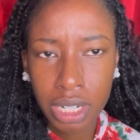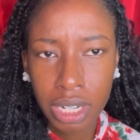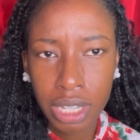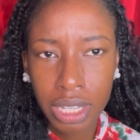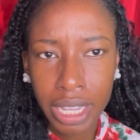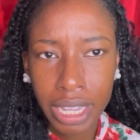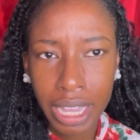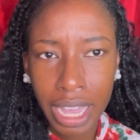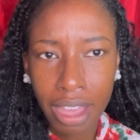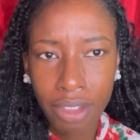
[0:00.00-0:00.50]

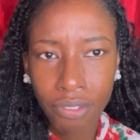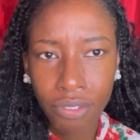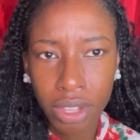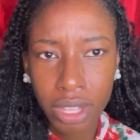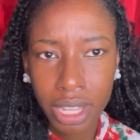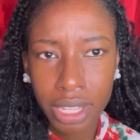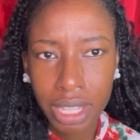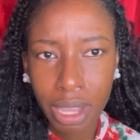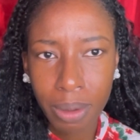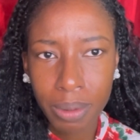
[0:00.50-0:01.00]
Like, I
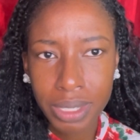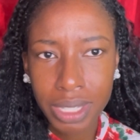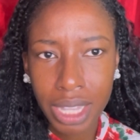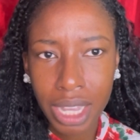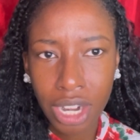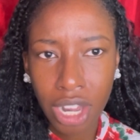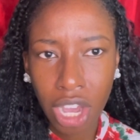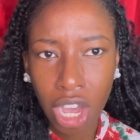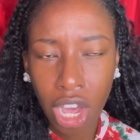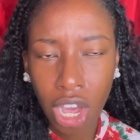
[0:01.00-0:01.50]
felt like that was
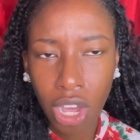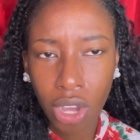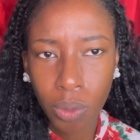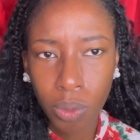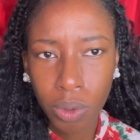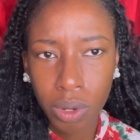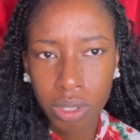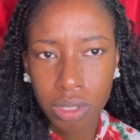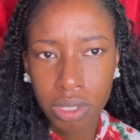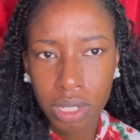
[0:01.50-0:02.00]
kind of
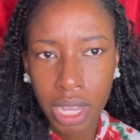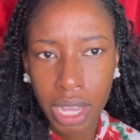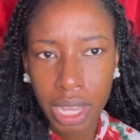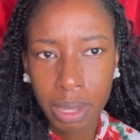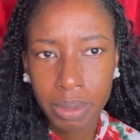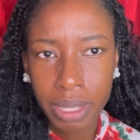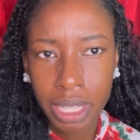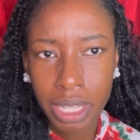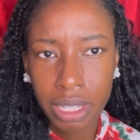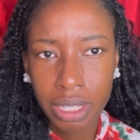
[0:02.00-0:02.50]
awkward
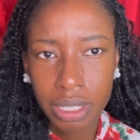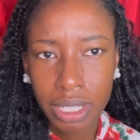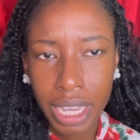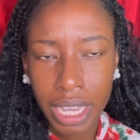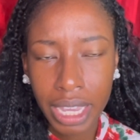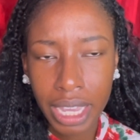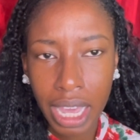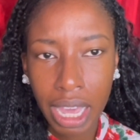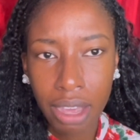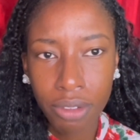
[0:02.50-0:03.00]
timing.
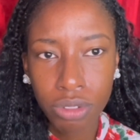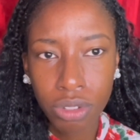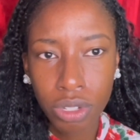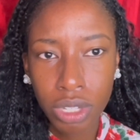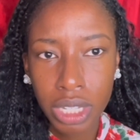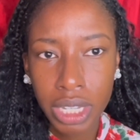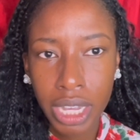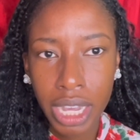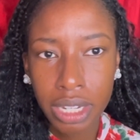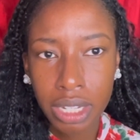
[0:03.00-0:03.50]
Like, after
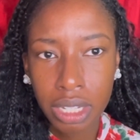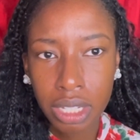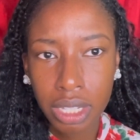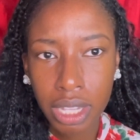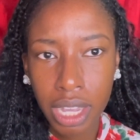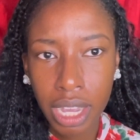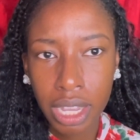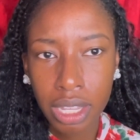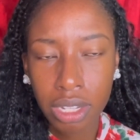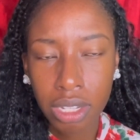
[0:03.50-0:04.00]
he got
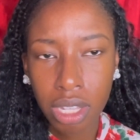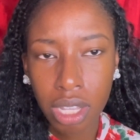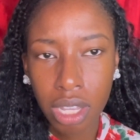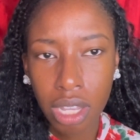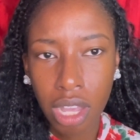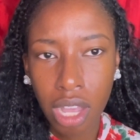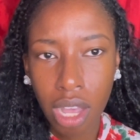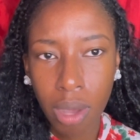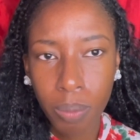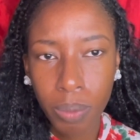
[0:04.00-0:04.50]
declined
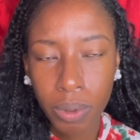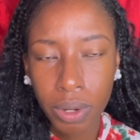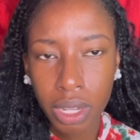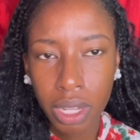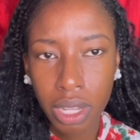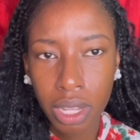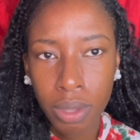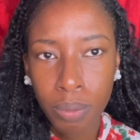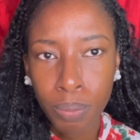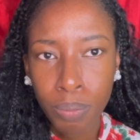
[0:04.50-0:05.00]
the
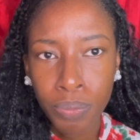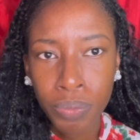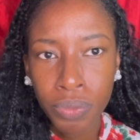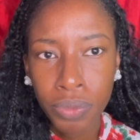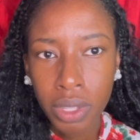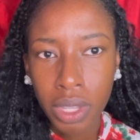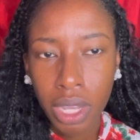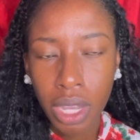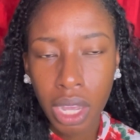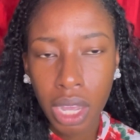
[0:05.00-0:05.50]
opera,
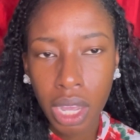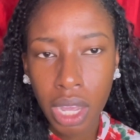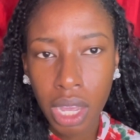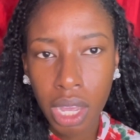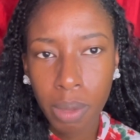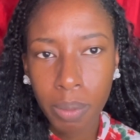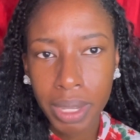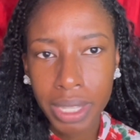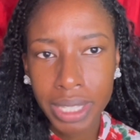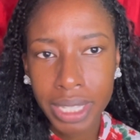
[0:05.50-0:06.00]

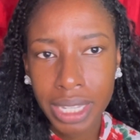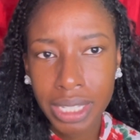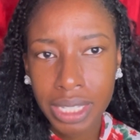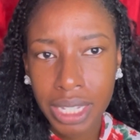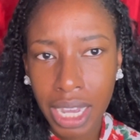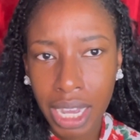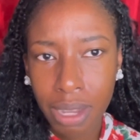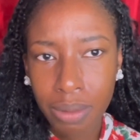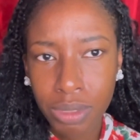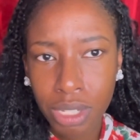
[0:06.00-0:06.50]
and they
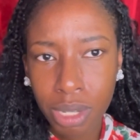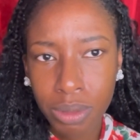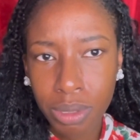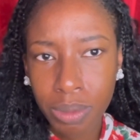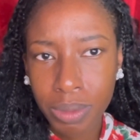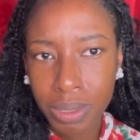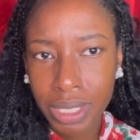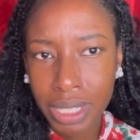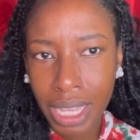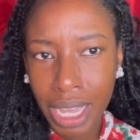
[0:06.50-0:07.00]
time jumped,
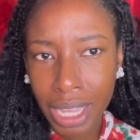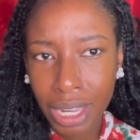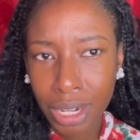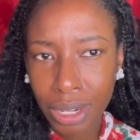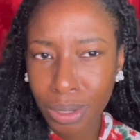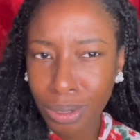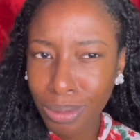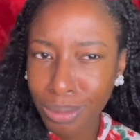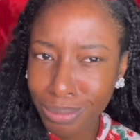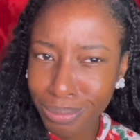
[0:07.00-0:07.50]
it was kind
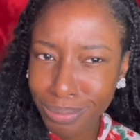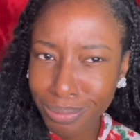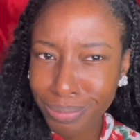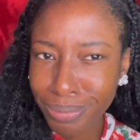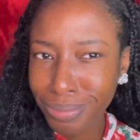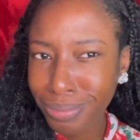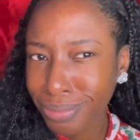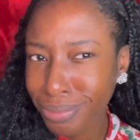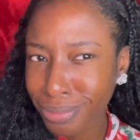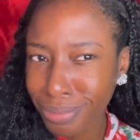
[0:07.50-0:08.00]
of,
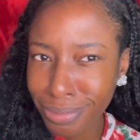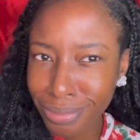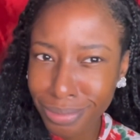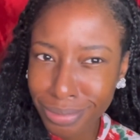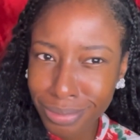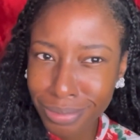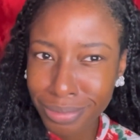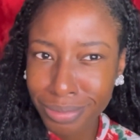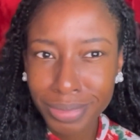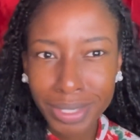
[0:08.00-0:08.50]

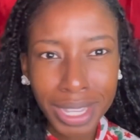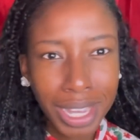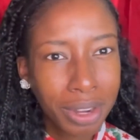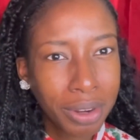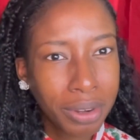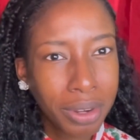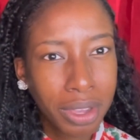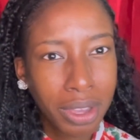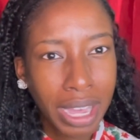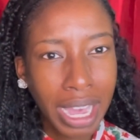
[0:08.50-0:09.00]
I
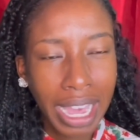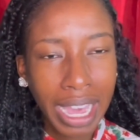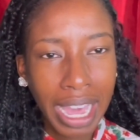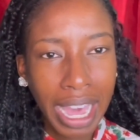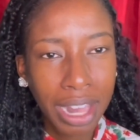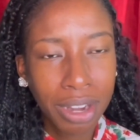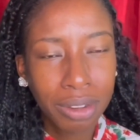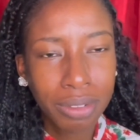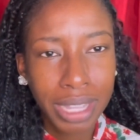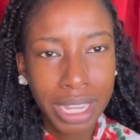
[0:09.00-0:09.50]
don't know.
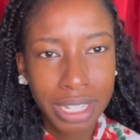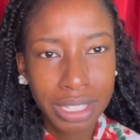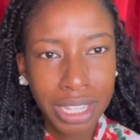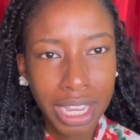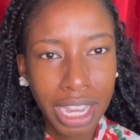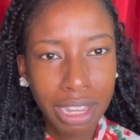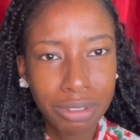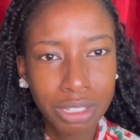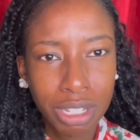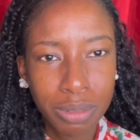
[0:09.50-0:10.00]
I don't like
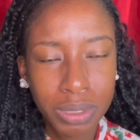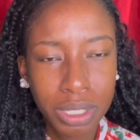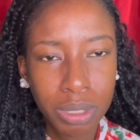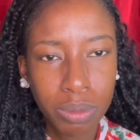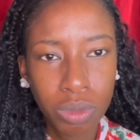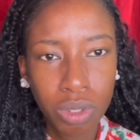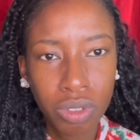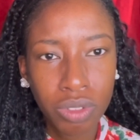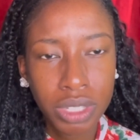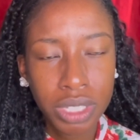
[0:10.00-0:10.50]
time jumps
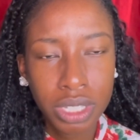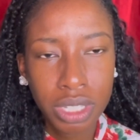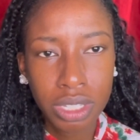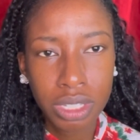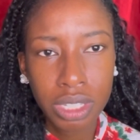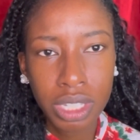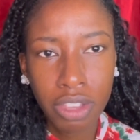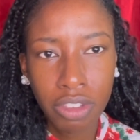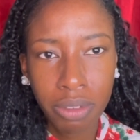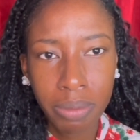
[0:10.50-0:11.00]
in movies, so
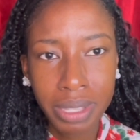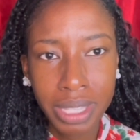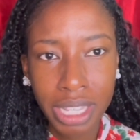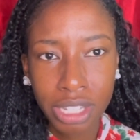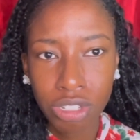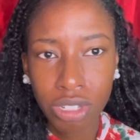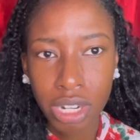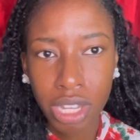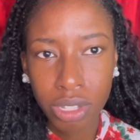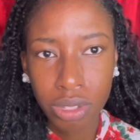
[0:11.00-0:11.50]
it's giving me
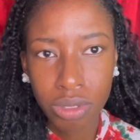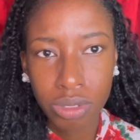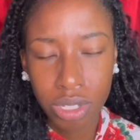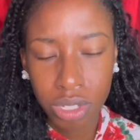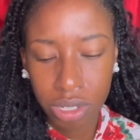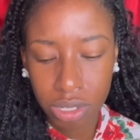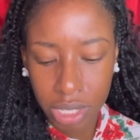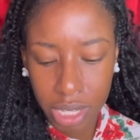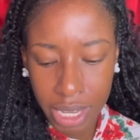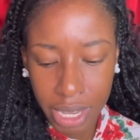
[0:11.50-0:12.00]
that you're not using
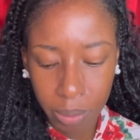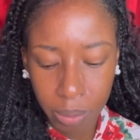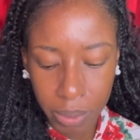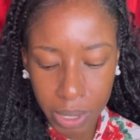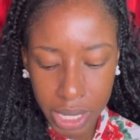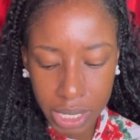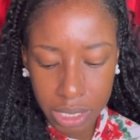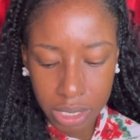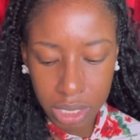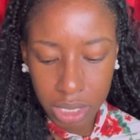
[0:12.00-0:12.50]
your time
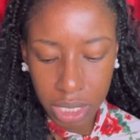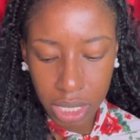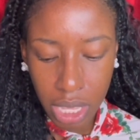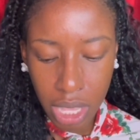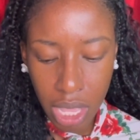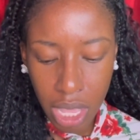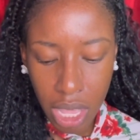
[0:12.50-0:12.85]
wisely.